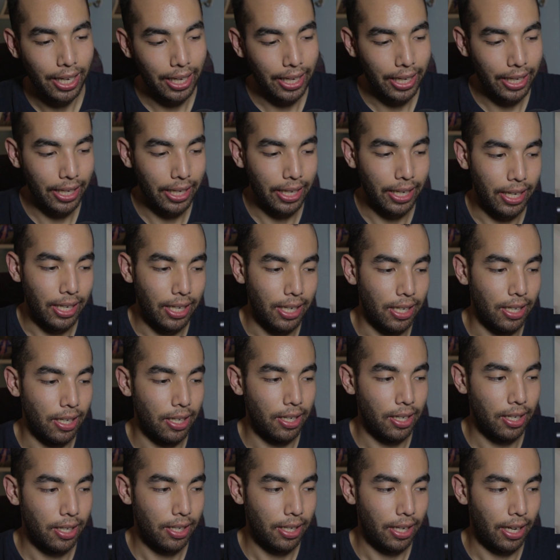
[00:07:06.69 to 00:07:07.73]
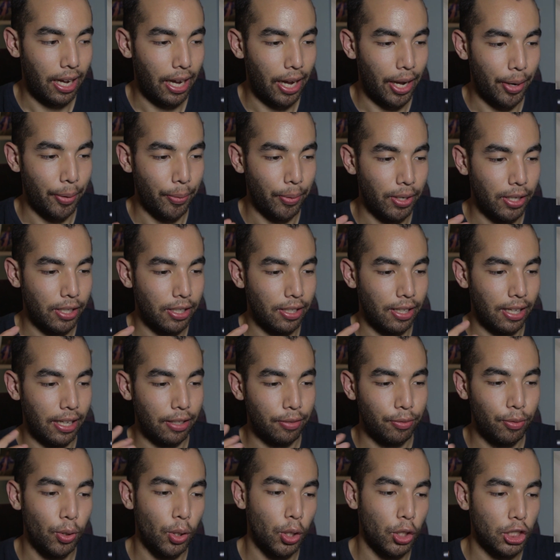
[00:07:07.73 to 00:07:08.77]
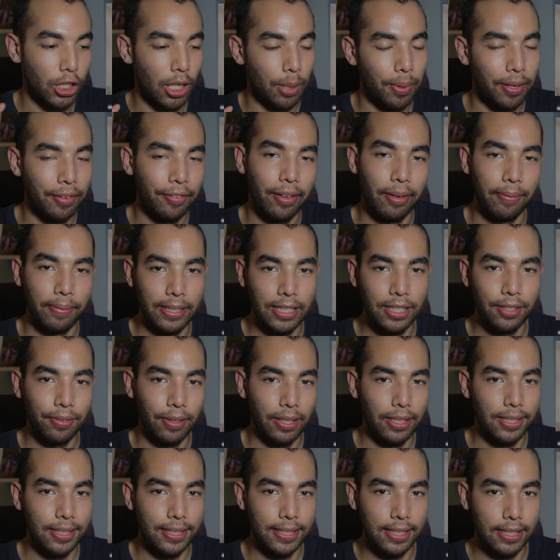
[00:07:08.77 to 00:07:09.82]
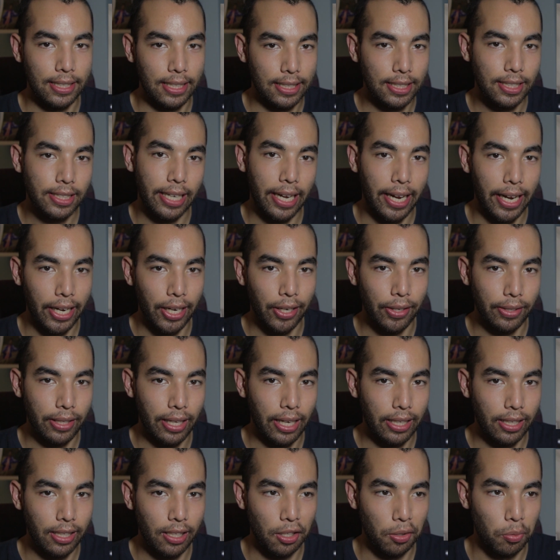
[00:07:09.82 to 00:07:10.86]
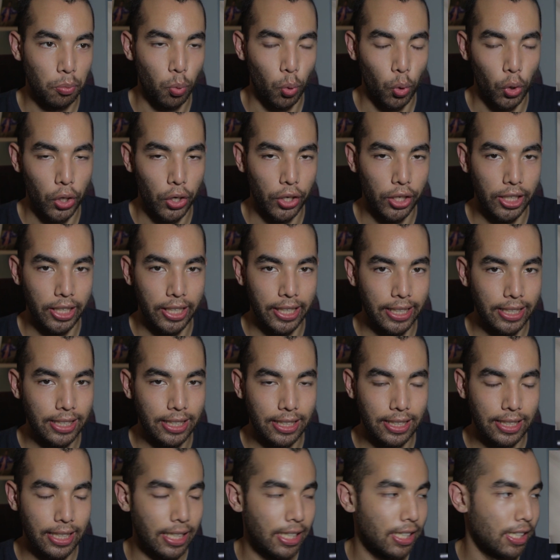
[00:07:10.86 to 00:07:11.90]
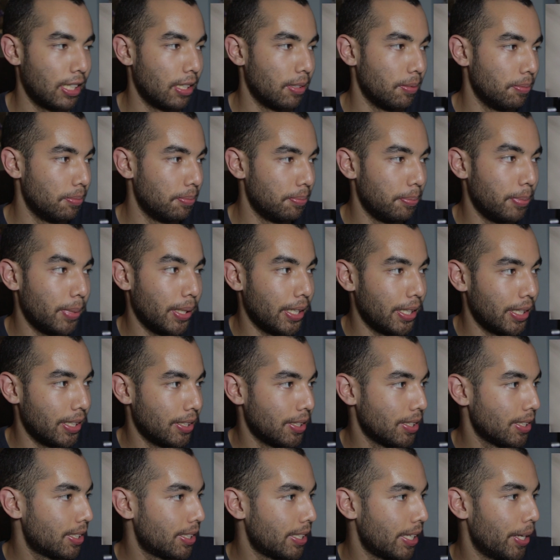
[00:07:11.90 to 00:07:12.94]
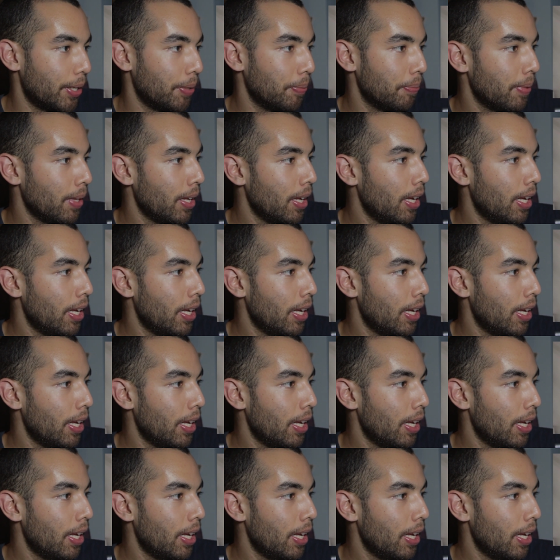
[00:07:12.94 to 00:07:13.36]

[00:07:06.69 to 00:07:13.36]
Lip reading: and I wanted to like Photoshop my family's faces in the style that the embroidery just ended up being. So